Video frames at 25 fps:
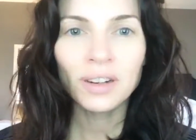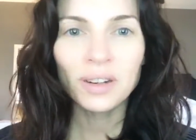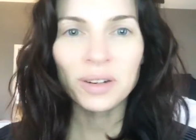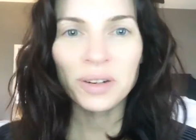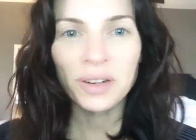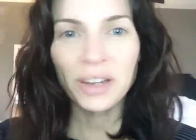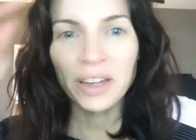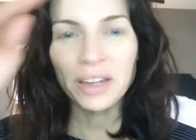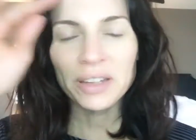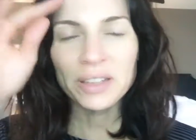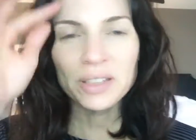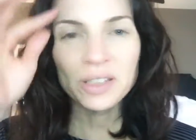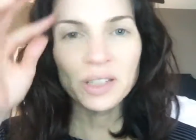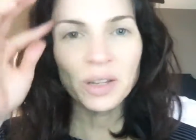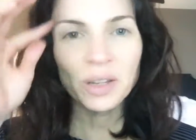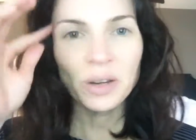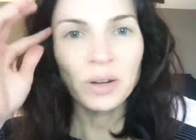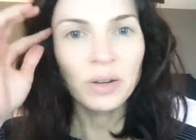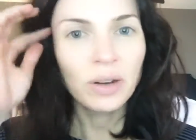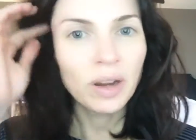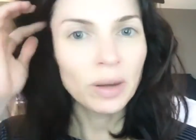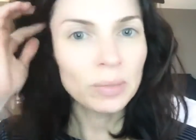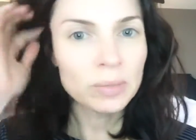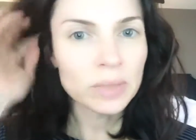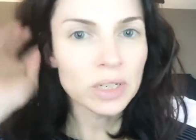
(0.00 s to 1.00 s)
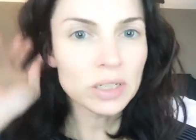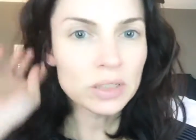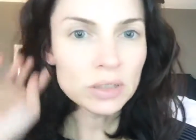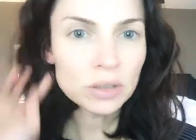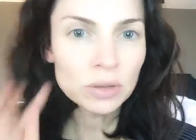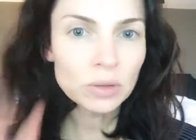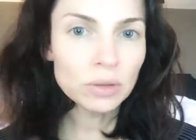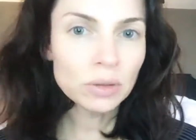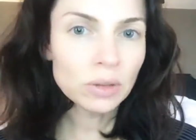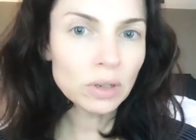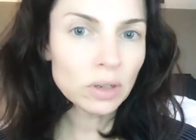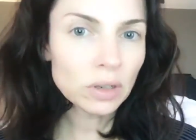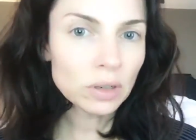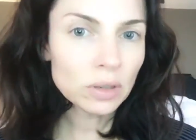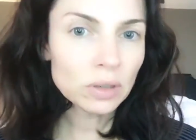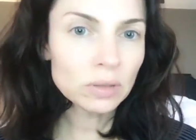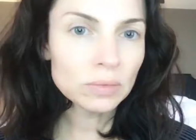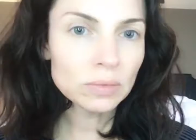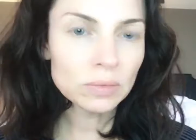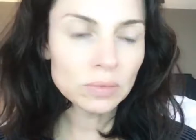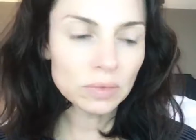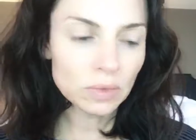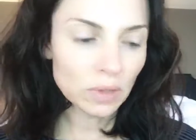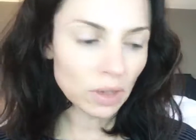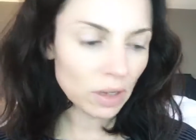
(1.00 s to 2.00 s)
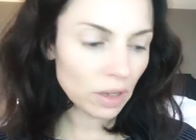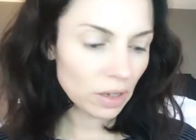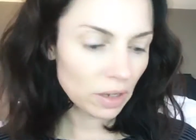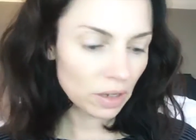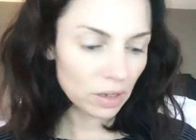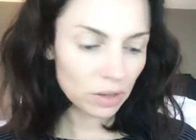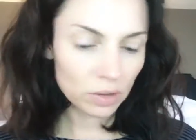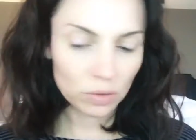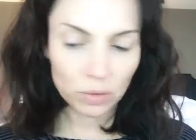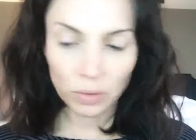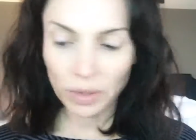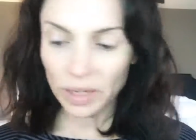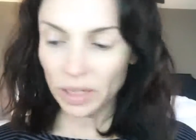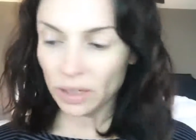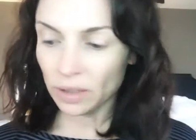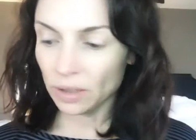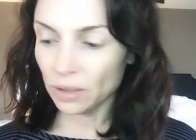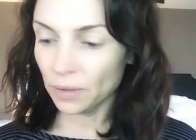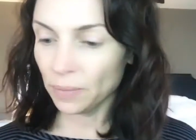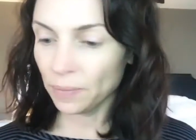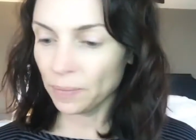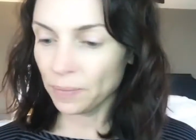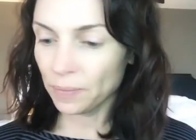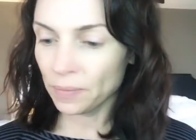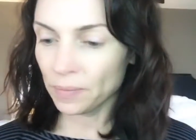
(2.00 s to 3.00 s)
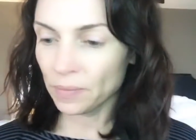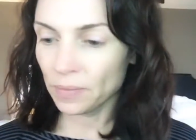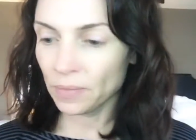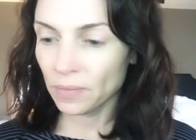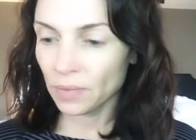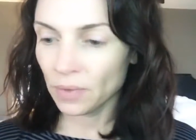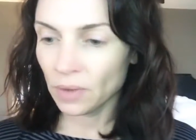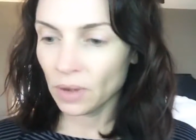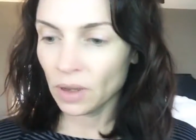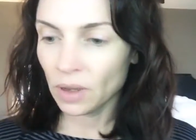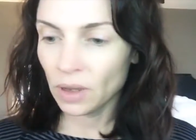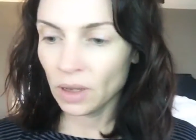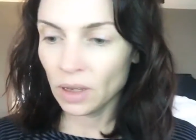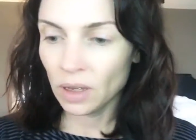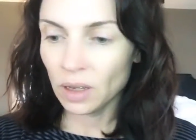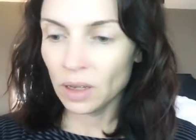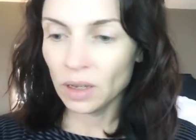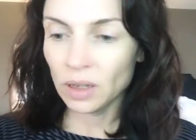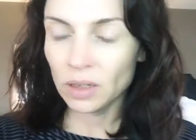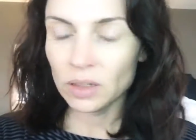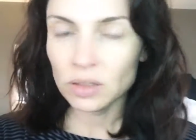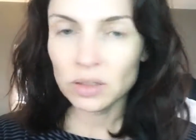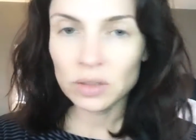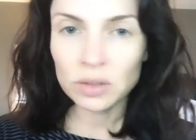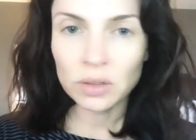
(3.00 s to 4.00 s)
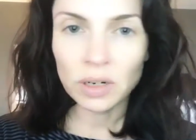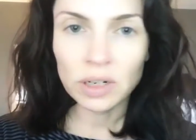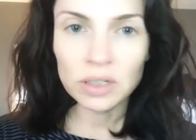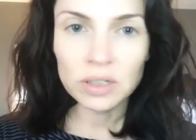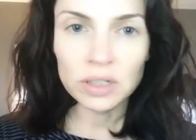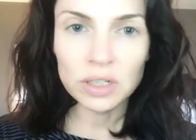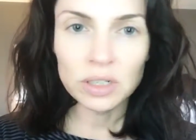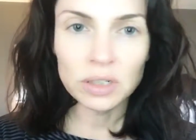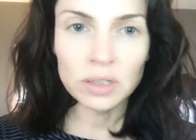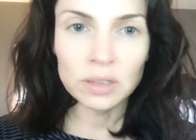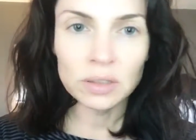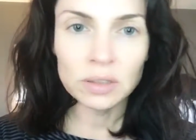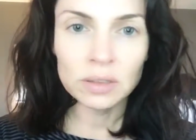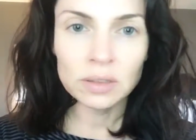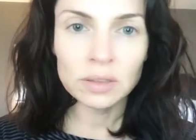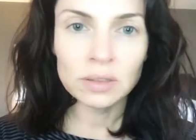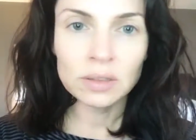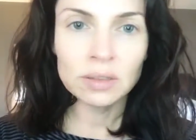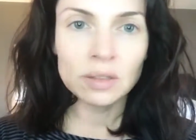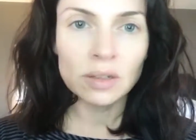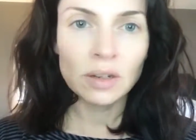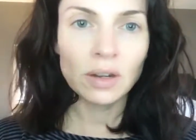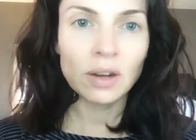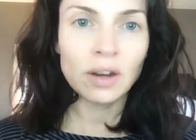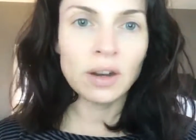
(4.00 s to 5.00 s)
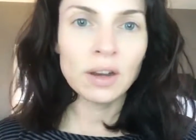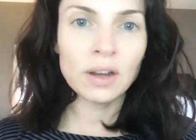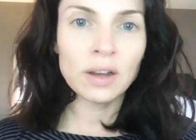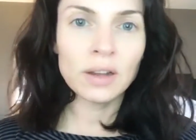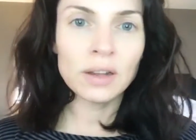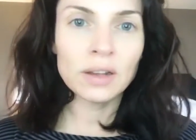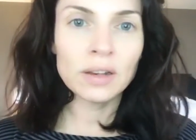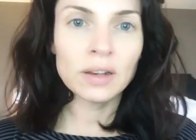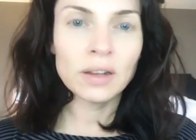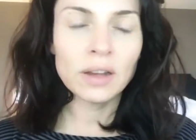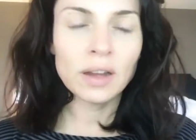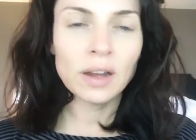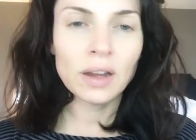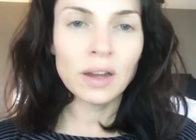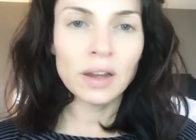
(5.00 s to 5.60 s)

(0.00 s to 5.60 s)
Okay, so I'm going to do a little quick instruction on